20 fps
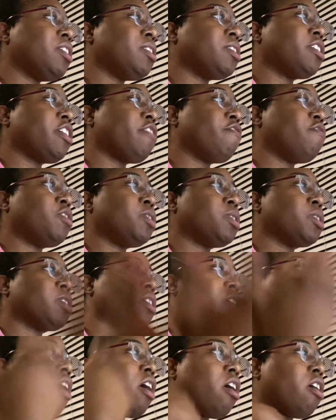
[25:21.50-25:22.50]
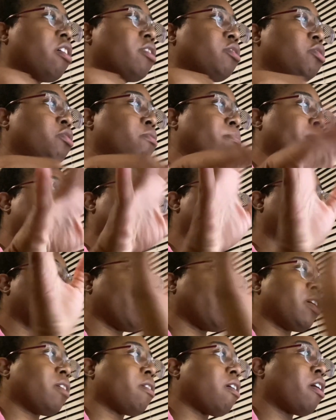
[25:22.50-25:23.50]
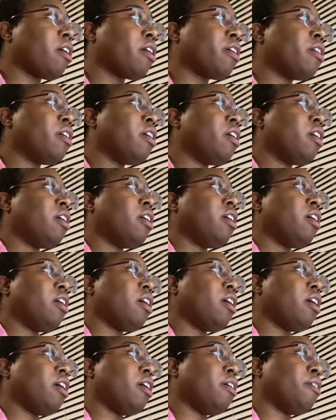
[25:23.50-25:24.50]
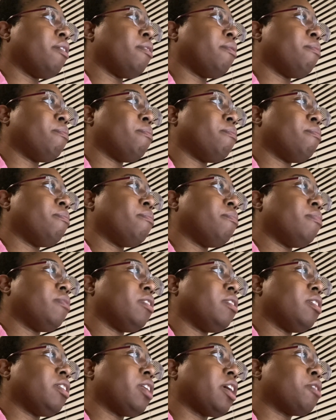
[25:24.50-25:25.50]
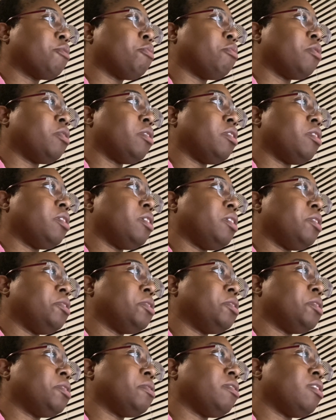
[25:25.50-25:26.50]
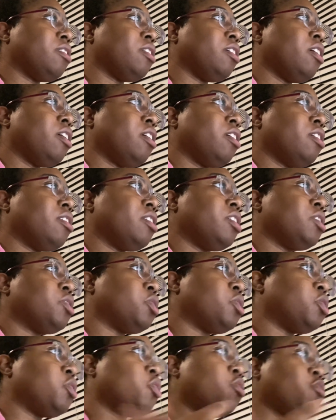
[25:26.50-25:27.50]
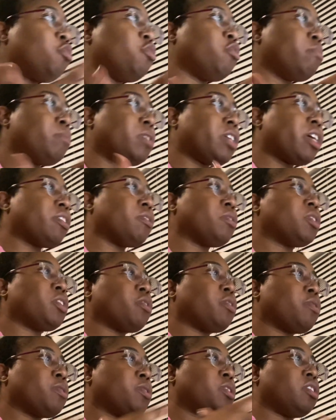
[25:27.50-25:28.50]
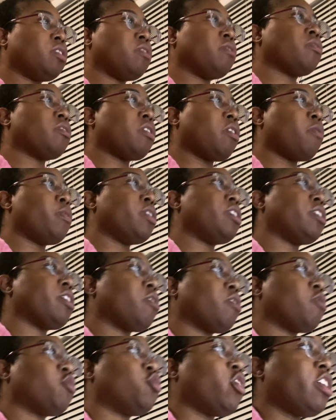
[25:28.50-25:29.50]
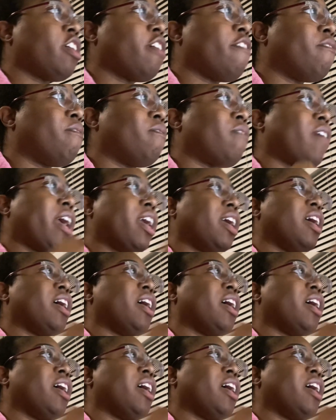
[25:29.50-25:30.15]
stuff just got onto my radar. Like these YouTube channels that are still going, that are trying to fight